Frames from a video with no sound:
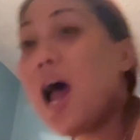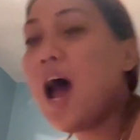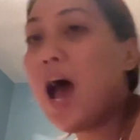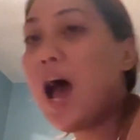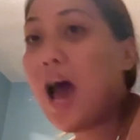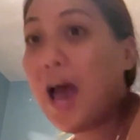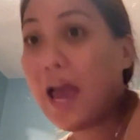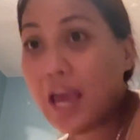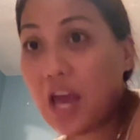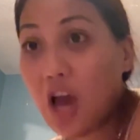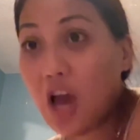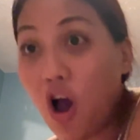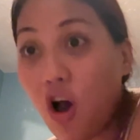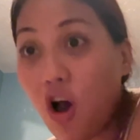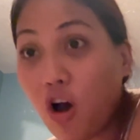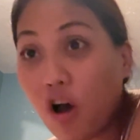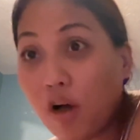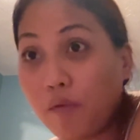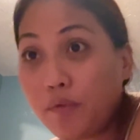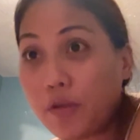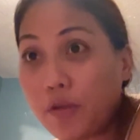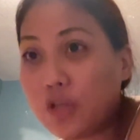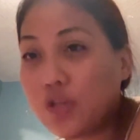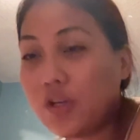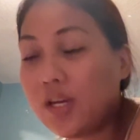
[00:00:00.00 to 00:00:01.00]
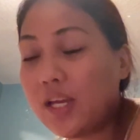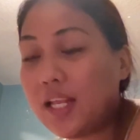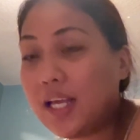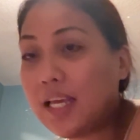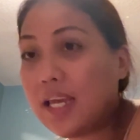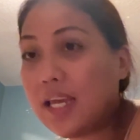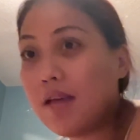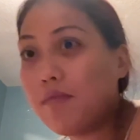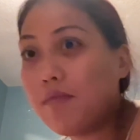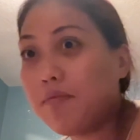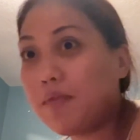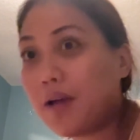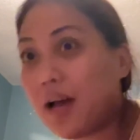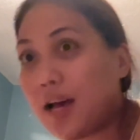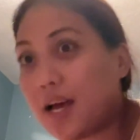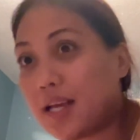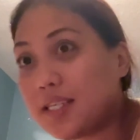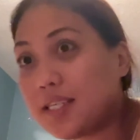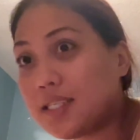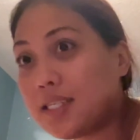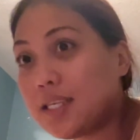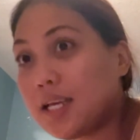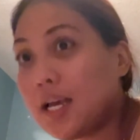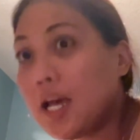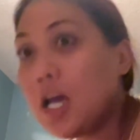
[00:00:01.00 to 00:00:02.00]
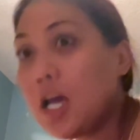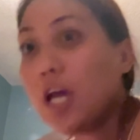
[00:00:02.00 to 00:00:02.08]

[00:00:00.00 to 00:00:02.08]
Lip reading: I hope that you're gonna keep us,